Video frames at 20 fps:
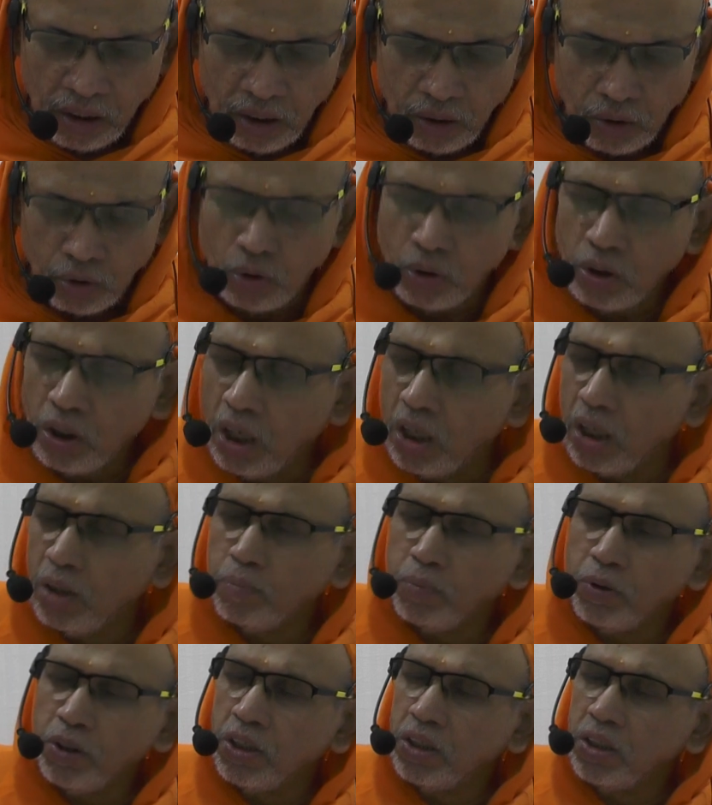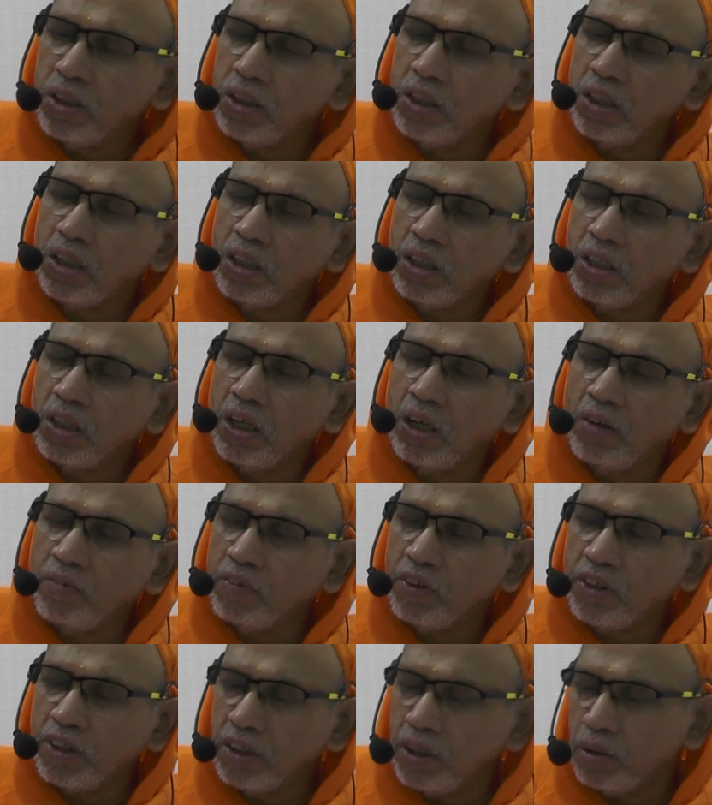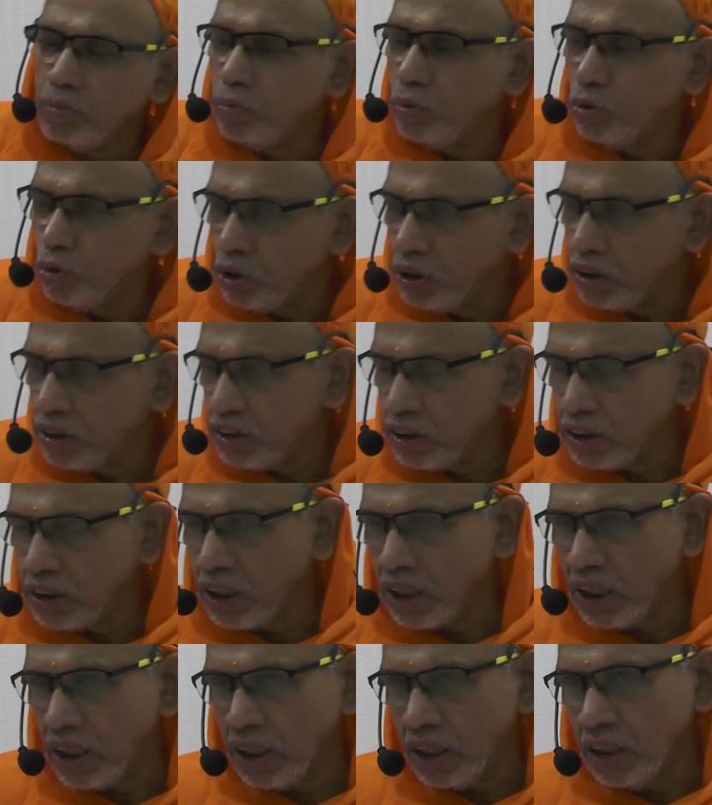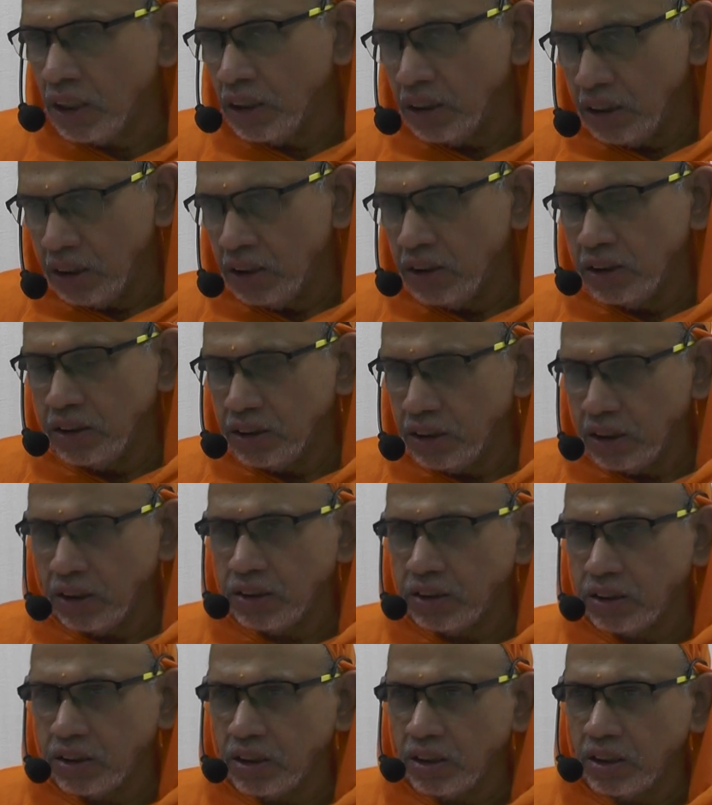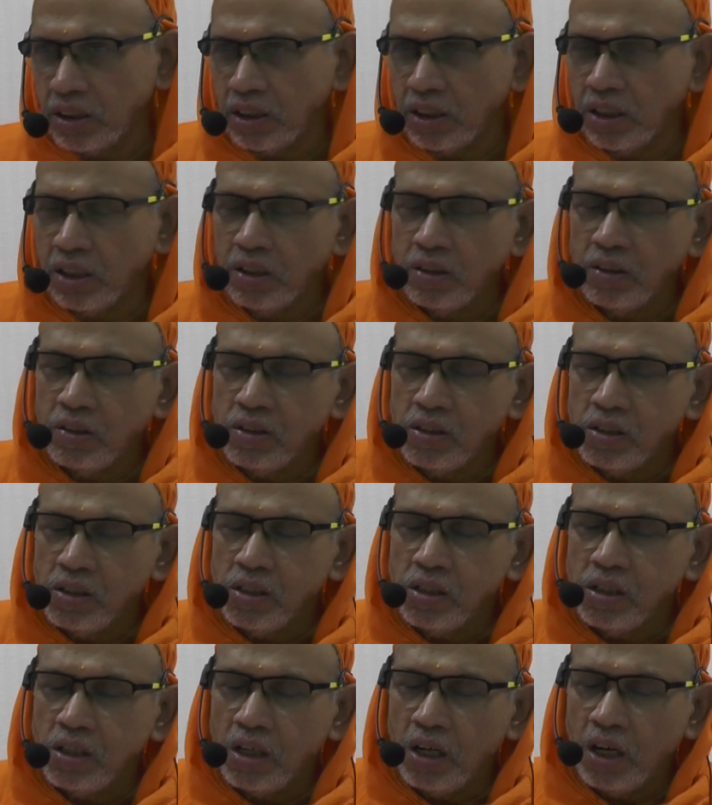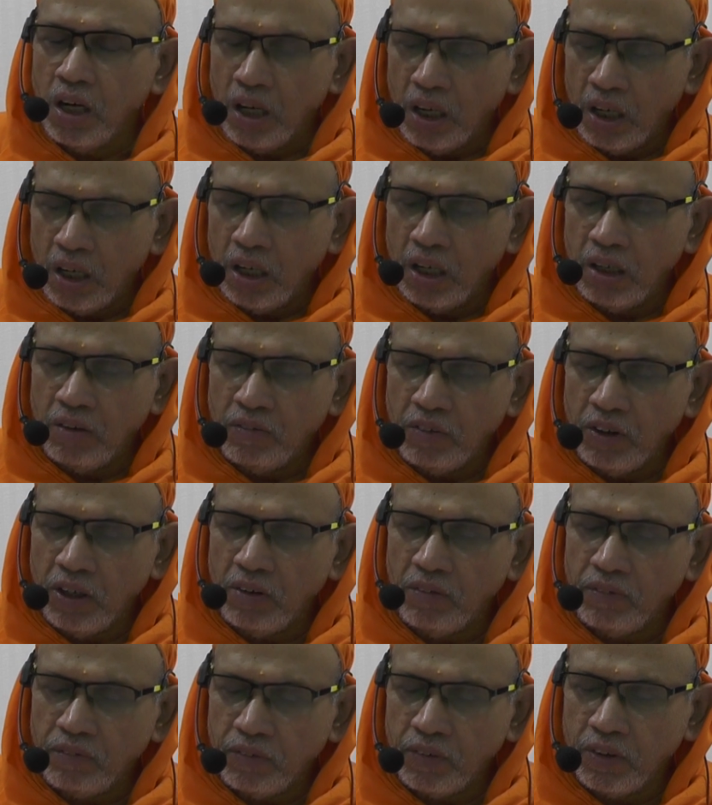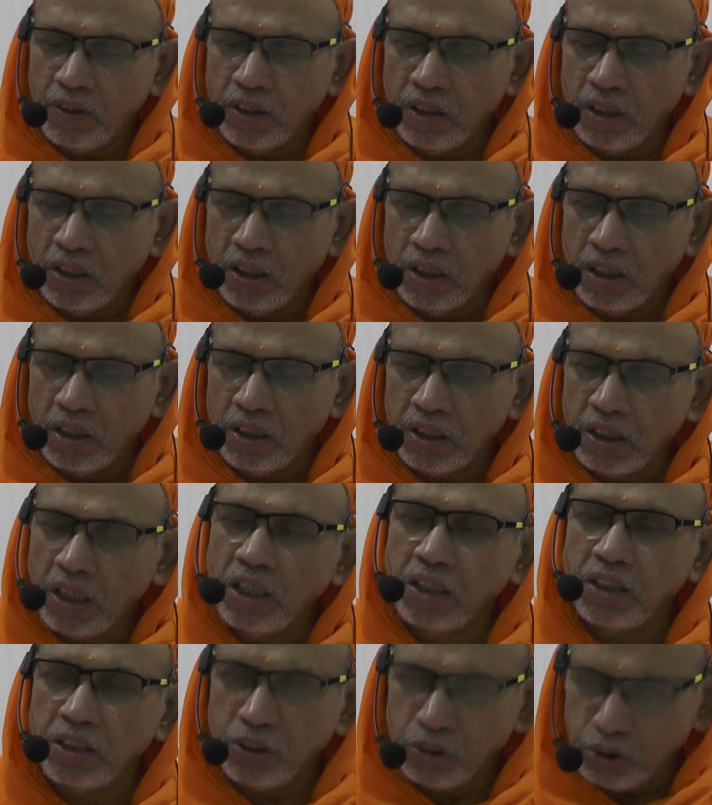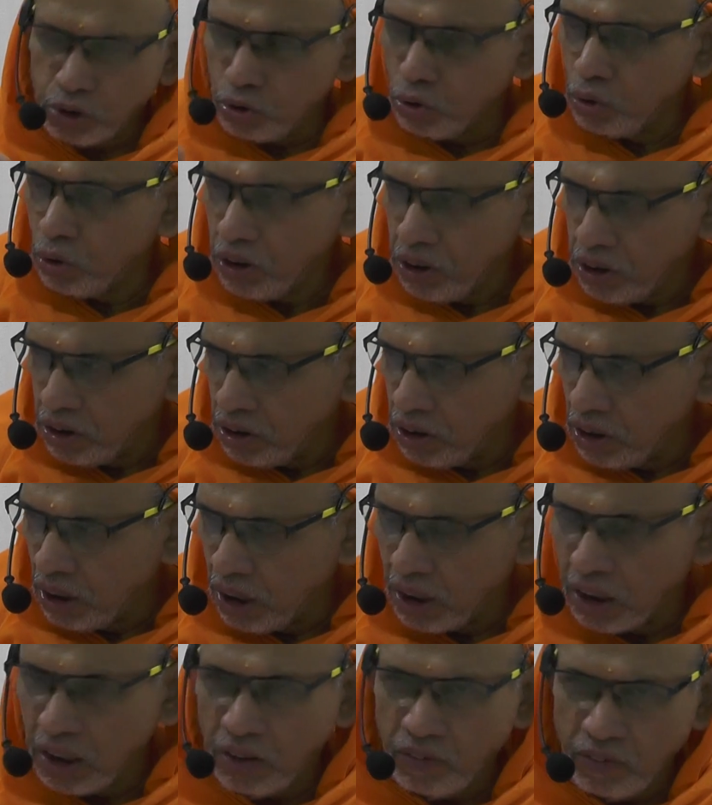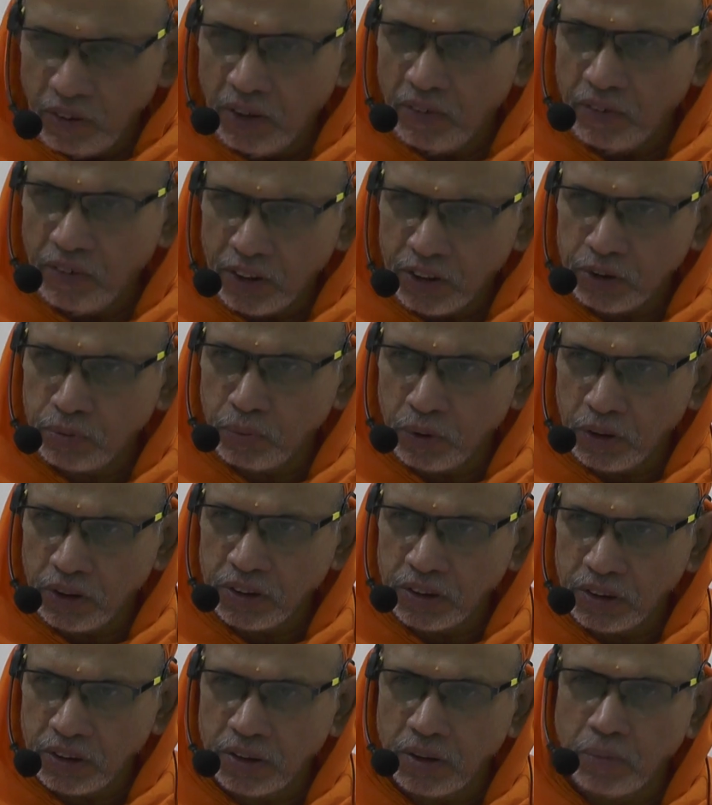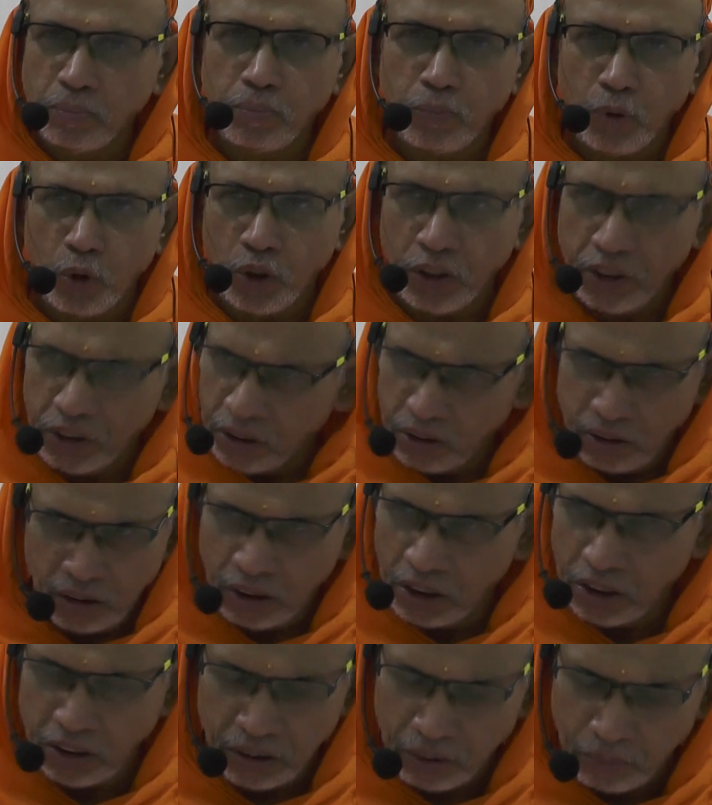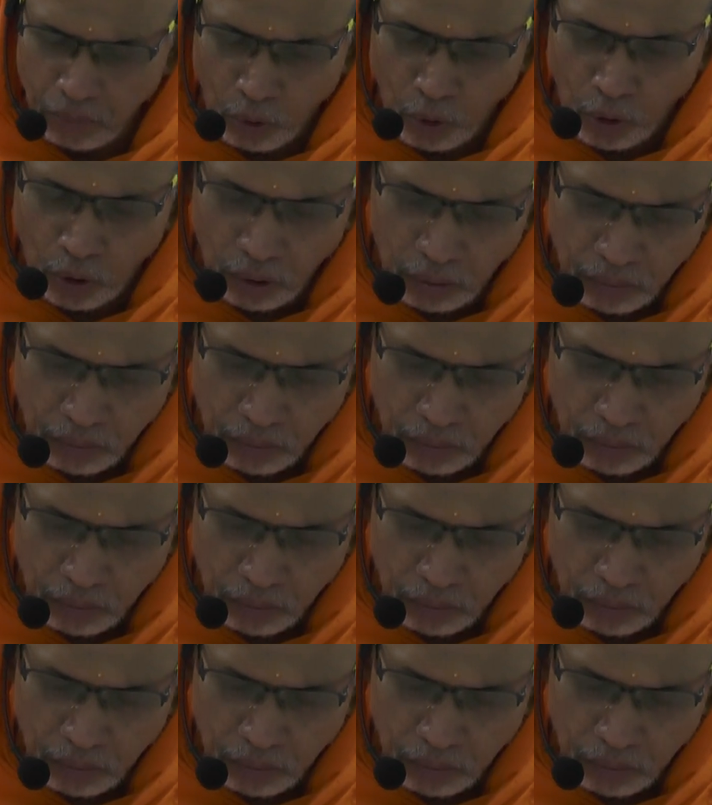So God appearing and offering a boon, etc., it is just a way of telling a story or a way of expressing some point, nothing more.